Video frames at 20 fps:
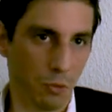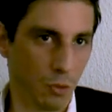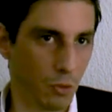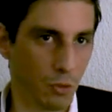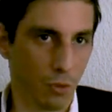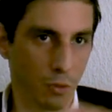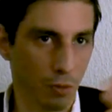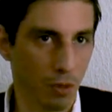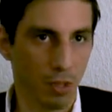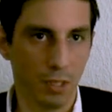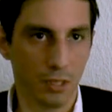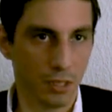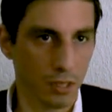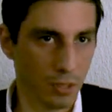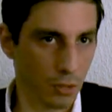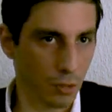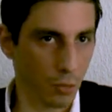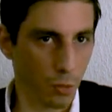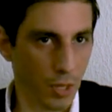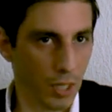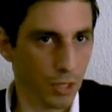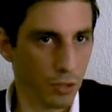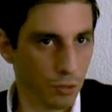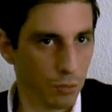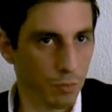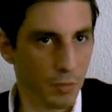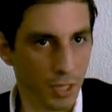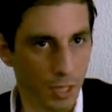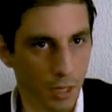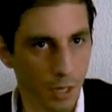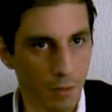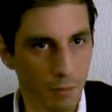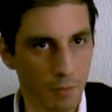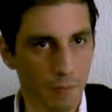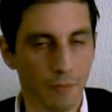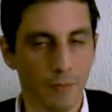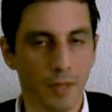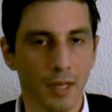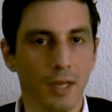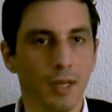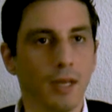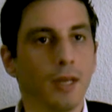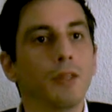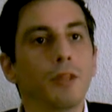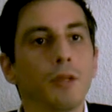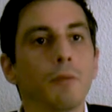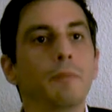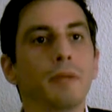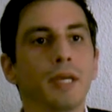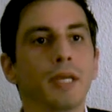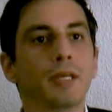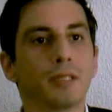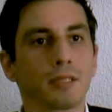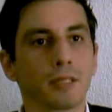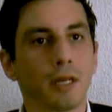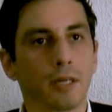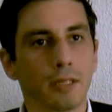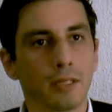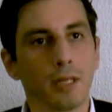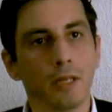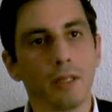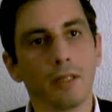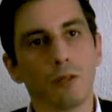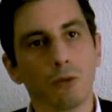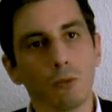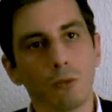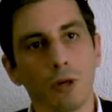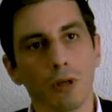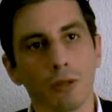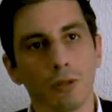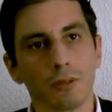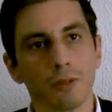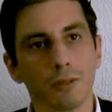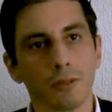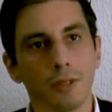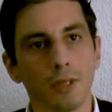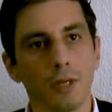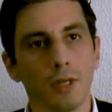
or is in the way to become, the biggest cartel in the world